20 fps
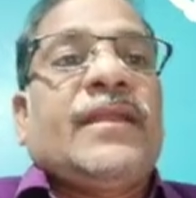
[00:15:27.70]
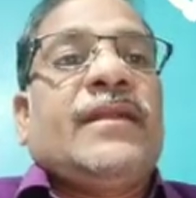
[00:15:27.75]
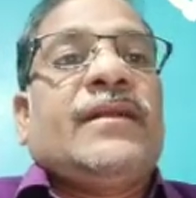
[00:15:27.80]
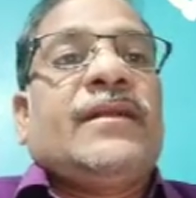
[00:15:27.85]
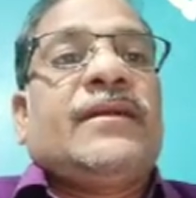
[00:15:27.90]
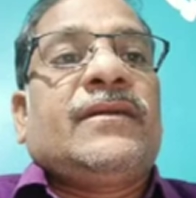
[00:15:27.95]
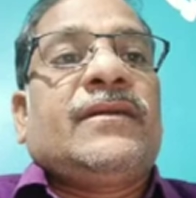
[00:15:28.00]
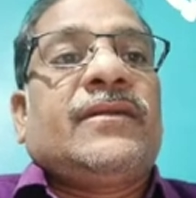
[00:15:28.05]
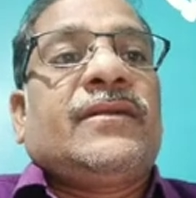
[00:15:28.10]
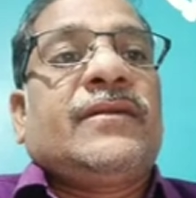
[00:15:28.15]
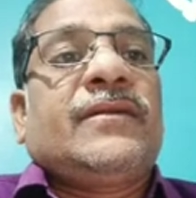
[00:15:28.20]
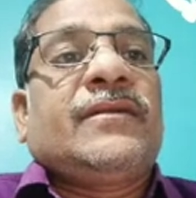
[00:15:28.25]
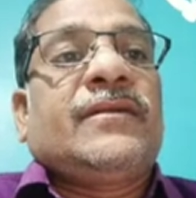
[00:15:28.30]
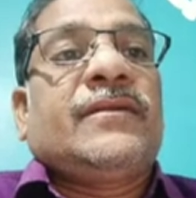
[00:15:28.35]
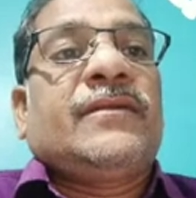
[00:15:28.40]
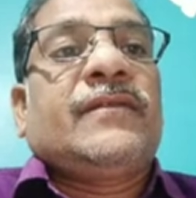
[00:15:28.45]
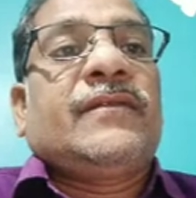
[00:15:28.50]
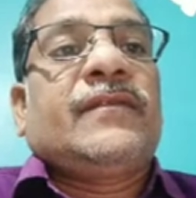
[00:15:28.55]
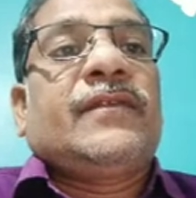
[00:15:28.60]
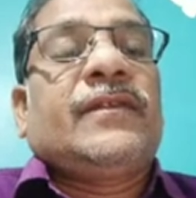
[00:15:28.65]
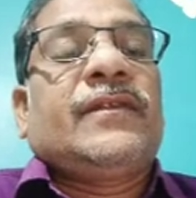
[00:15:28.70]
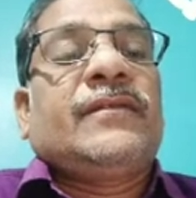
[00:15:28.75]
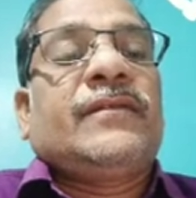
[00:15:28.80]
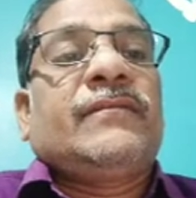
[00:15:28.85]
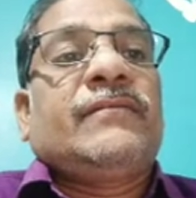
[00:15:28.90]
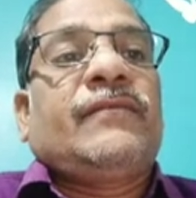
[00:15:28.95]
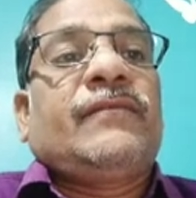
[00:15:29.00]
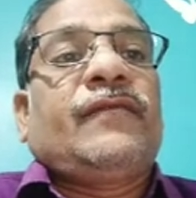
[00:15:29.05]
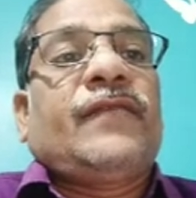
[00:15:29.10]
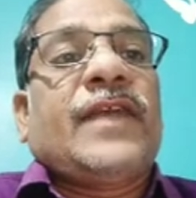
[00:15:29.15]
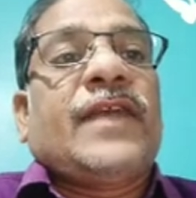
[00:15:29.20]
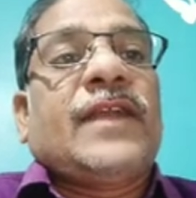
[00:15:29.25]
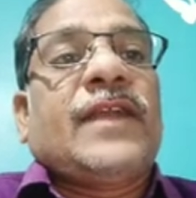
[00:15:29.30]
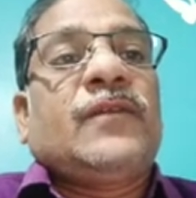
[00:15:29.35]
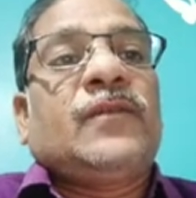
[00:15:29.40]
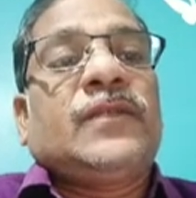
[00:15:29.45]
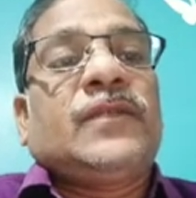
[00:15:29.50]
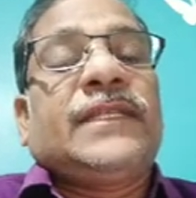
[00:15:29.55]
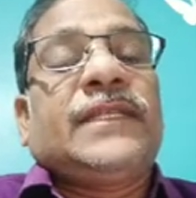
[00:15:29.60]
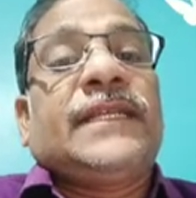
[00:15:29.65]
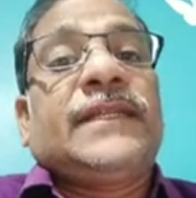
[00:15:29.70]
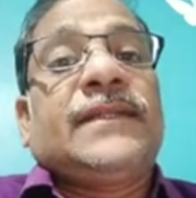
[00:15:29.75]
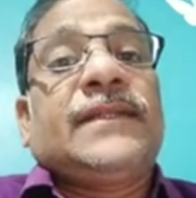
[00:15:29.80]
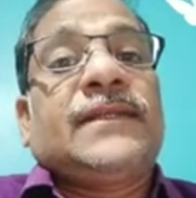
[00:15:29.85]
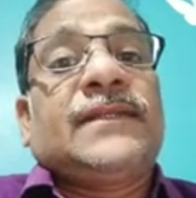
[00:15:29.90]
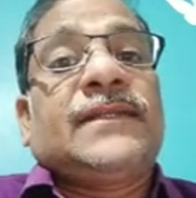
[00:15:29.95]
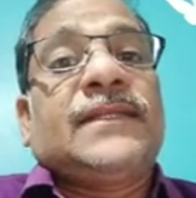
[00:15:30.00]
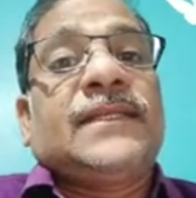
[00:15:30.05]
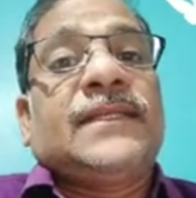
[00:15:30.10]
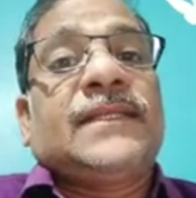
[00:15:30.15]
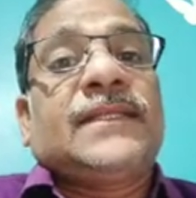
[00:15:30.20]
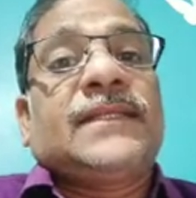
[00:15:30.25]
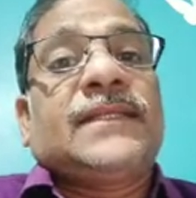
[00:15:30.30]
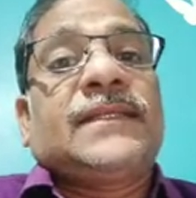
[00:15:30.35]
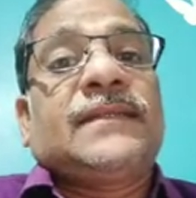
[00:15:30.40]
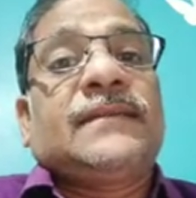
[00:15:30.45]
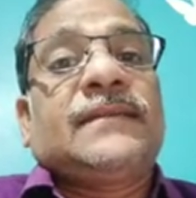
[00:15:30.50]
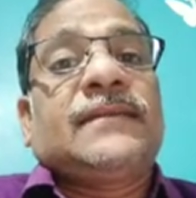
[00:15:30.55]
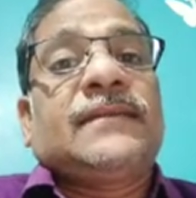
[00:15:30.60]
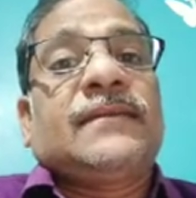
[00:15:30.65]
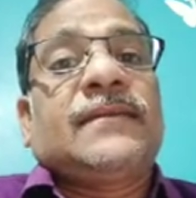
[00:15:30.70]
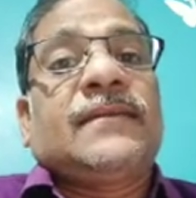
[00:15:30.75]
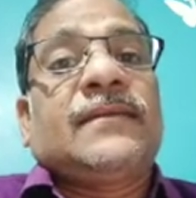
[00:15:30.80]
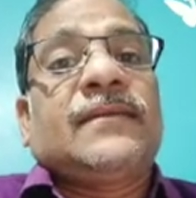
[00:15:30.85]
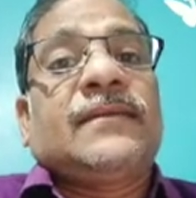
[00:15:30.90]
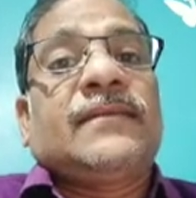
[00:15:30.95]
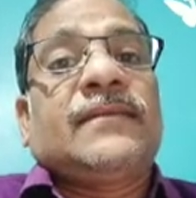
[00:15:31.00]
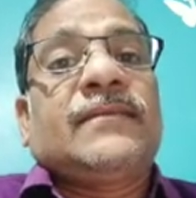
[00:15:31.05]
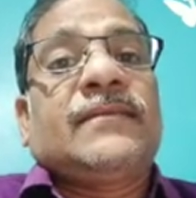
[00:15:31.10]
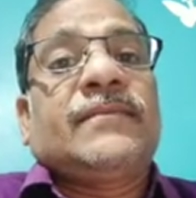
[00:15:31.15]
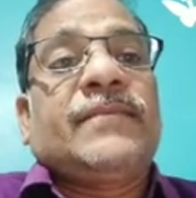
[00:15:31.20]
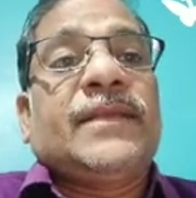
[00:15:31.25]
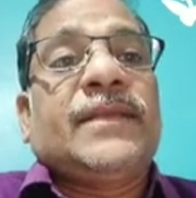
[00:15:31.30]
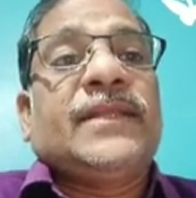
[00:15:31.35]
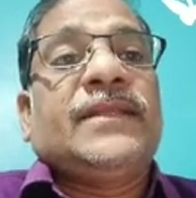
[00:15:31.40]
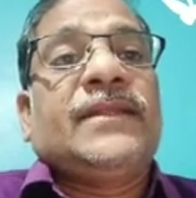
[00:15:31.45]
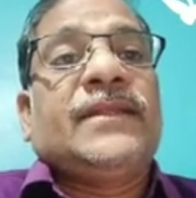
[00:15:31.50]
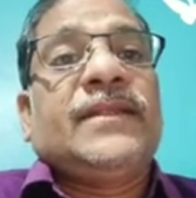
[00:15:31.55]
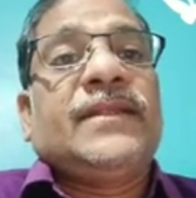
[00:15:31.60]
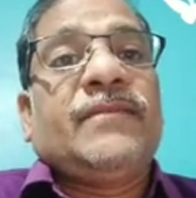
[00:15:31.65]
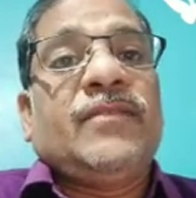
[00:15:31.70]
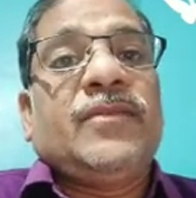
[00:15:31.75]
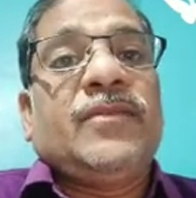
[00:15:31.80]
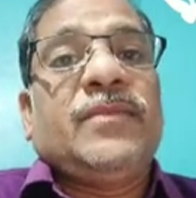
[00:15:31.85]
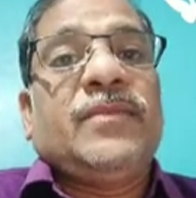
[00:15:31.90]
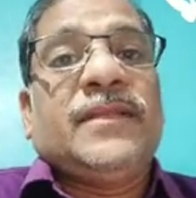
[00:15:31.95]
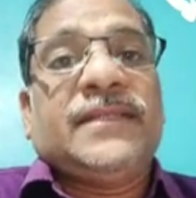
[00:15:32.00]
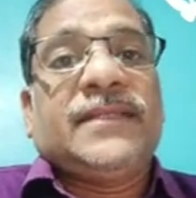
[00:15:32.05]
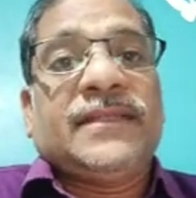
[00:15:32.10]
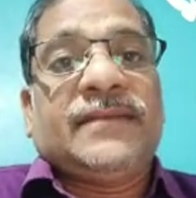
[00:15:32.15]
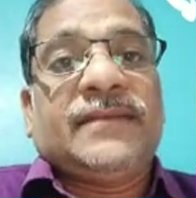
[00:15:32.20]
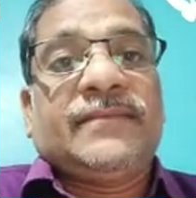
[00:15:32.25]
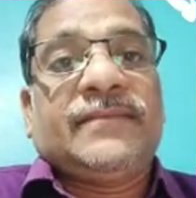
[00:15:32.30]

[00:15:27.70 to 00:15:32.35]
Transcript: uh, phagocytosis by the WBC.